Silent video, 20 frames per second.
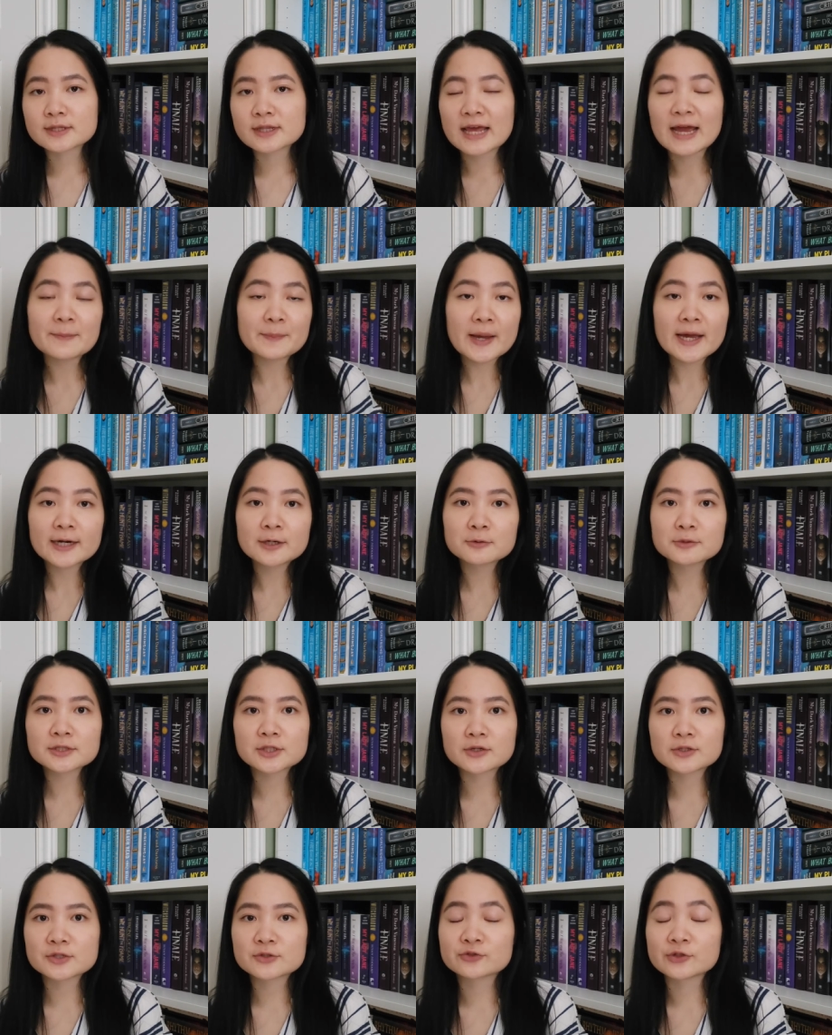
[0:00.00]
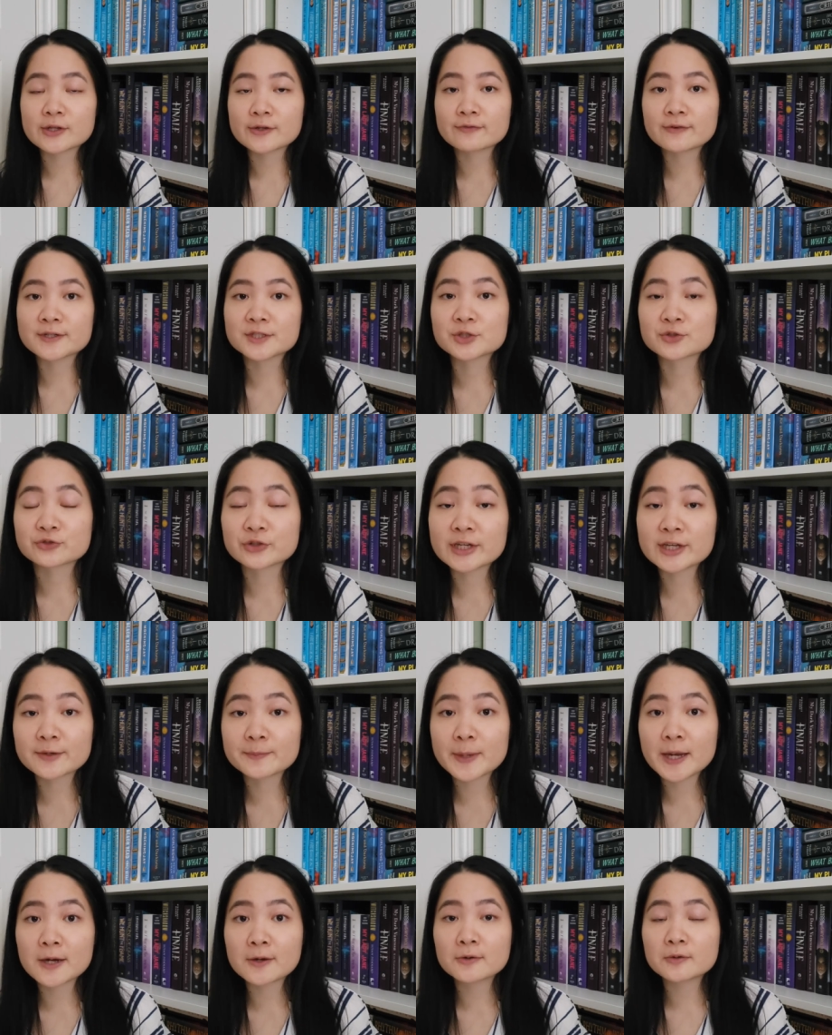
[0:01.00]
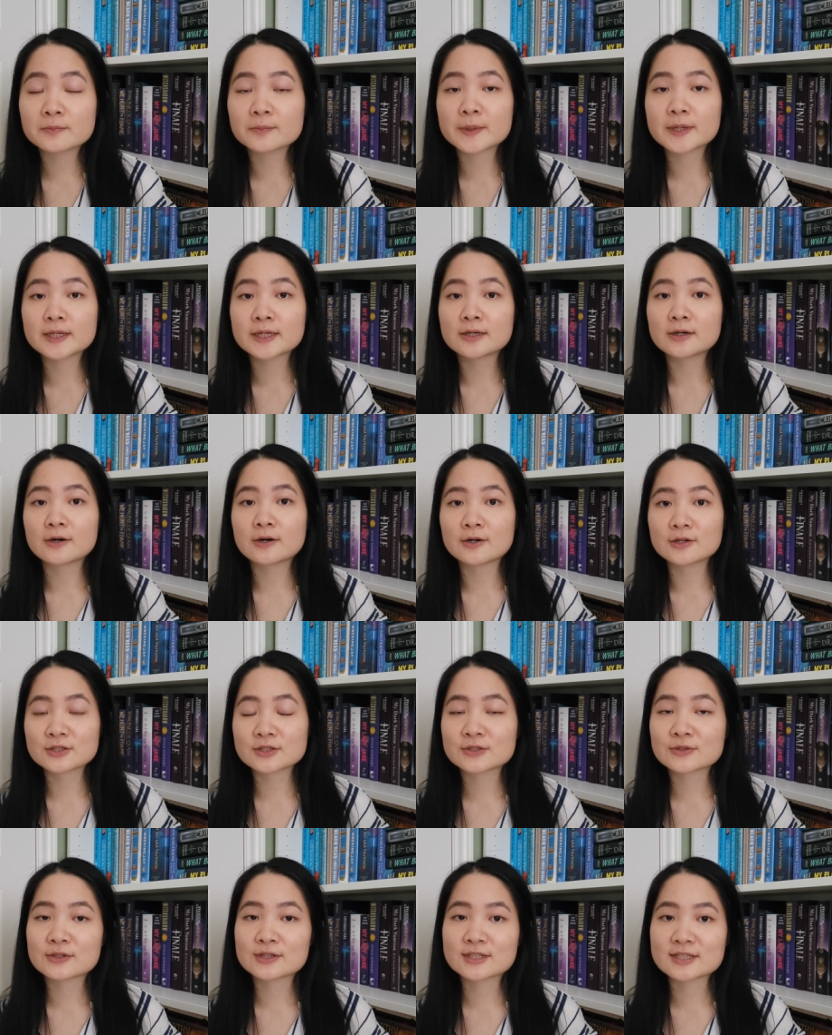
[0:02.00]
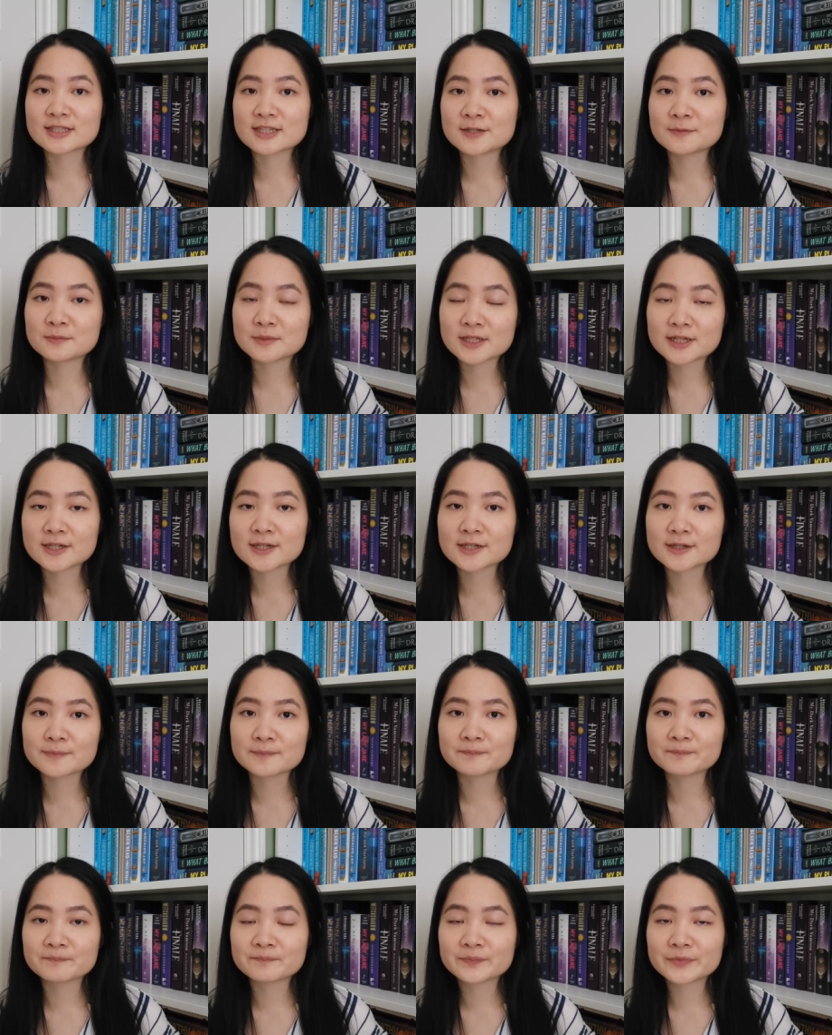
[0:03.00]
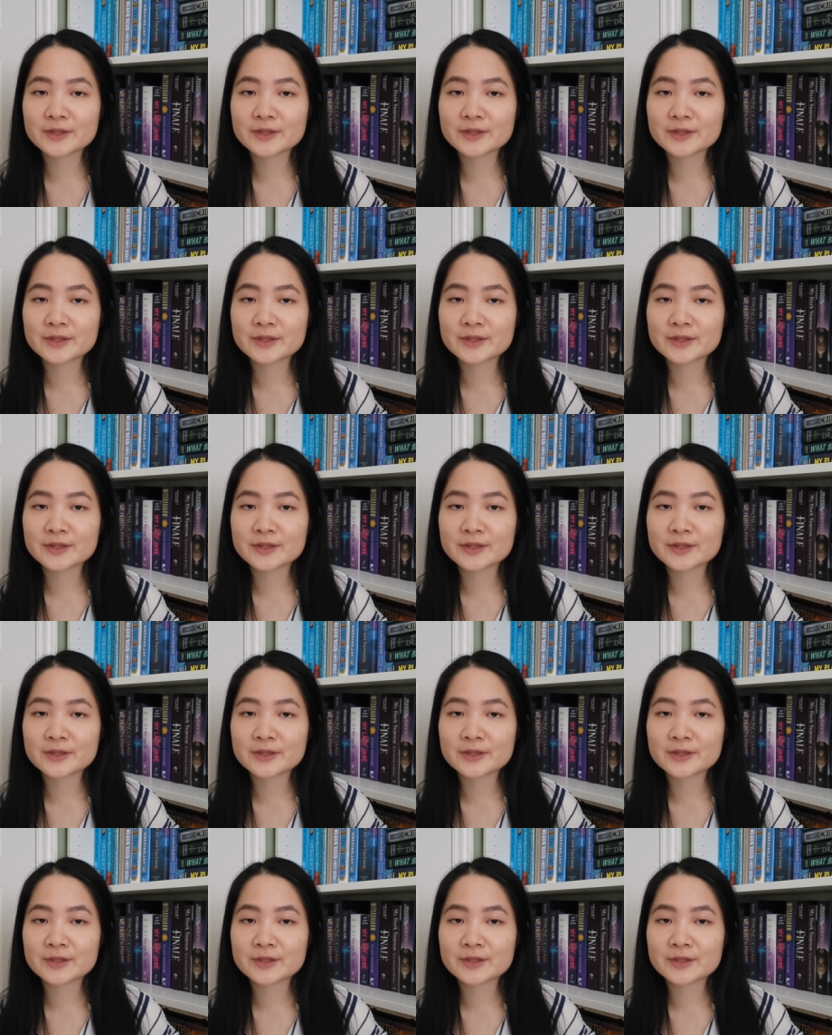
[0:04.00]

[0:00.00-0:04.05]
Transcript: That battle was also really fun to read about, but also at the same time,